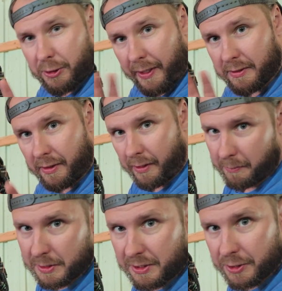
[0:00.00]

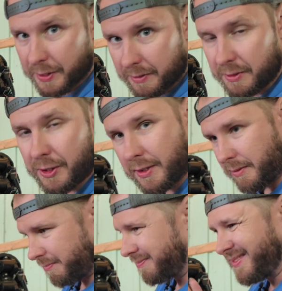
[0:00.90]
trailering position, just